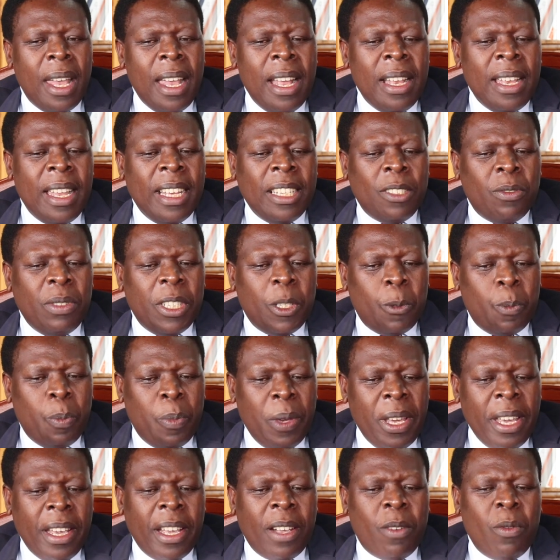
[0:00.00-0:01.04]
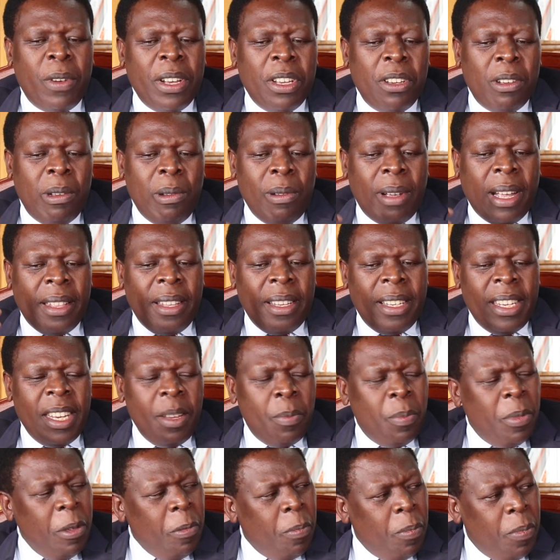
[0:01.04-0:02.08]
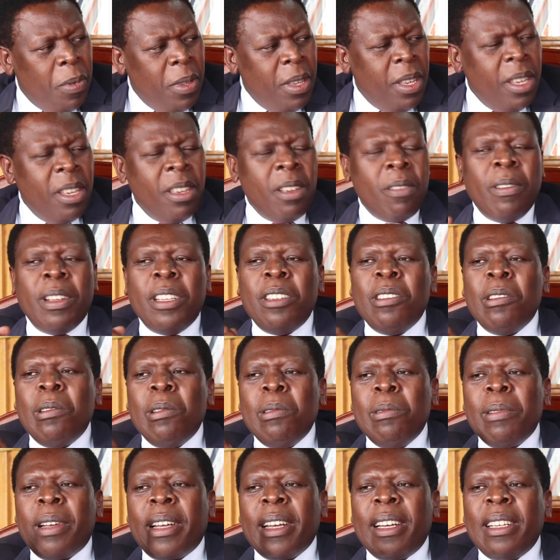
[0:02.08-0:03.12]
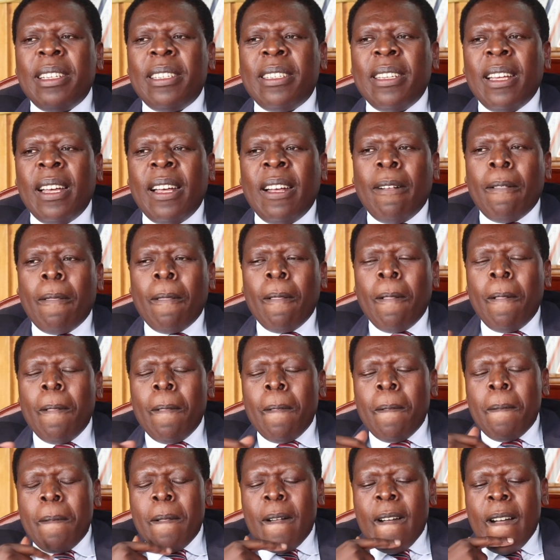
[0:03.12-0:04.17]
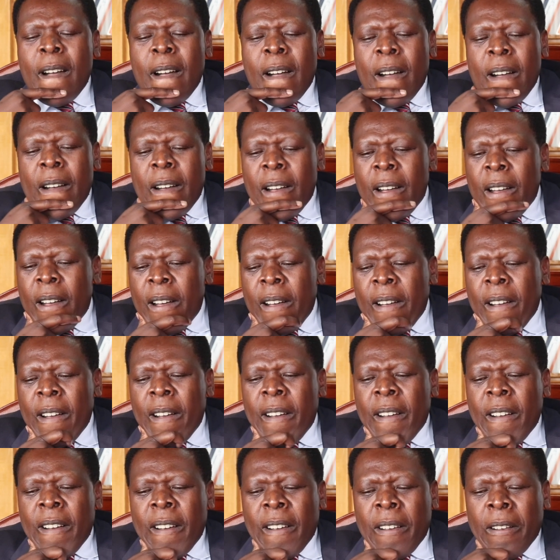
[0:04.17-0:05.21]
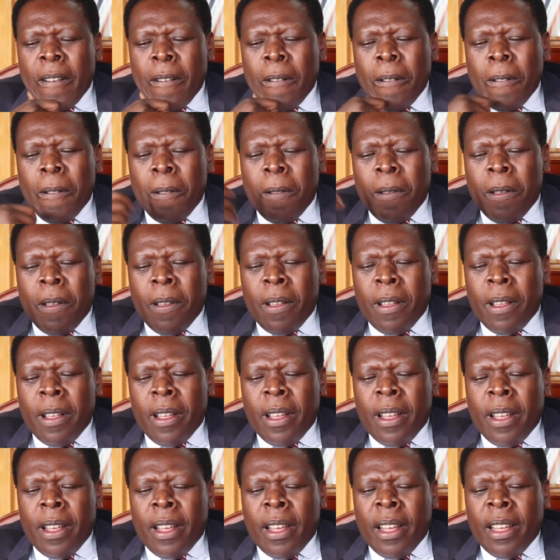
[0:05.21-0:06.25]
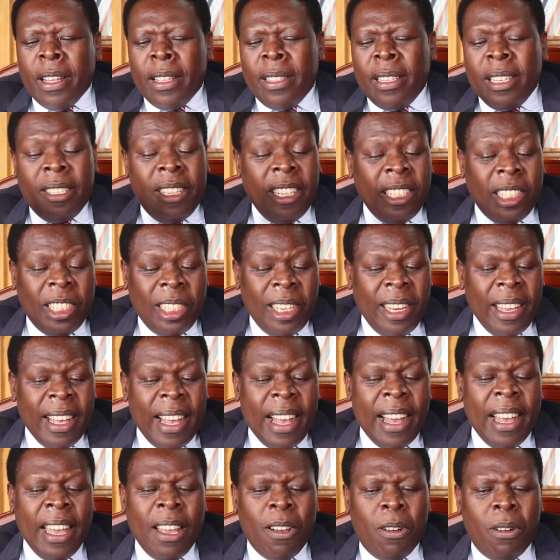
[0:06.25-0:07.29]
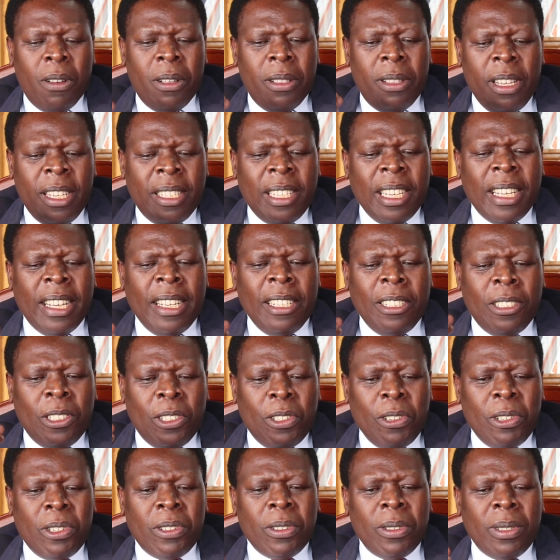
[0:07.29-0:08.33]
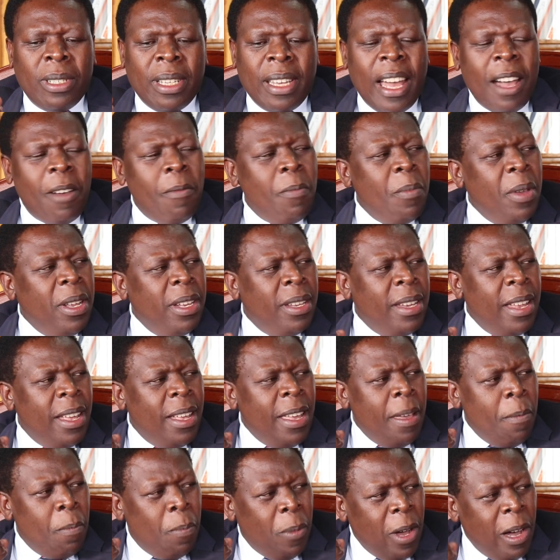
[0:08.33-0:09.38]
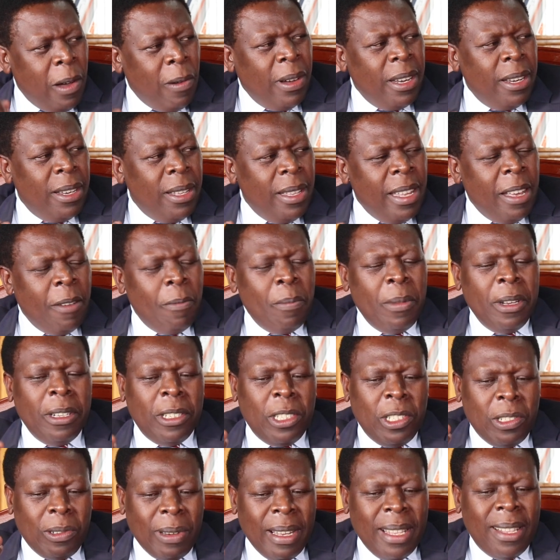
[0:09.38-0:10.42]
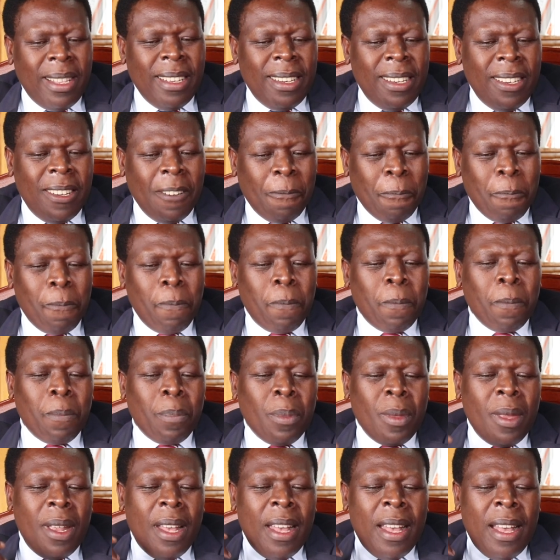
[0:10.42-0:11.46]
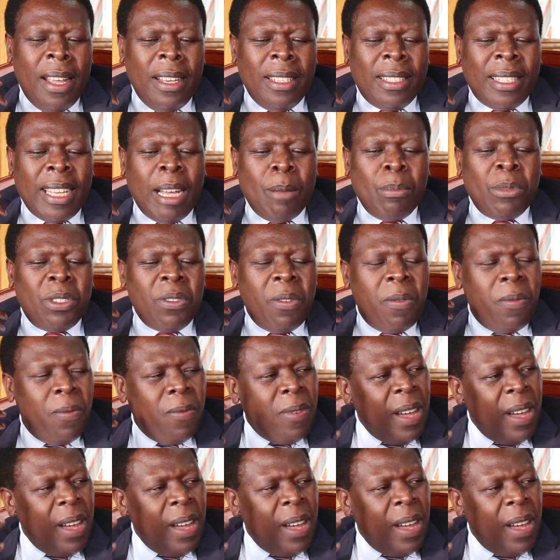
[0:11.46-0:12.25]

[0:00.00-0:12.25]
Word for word: And as we speak, when you look at the DPP, when you look at uh, uh, uh, the DCI. These are institutions that have been empowered, they have been strengthened uh, in terms of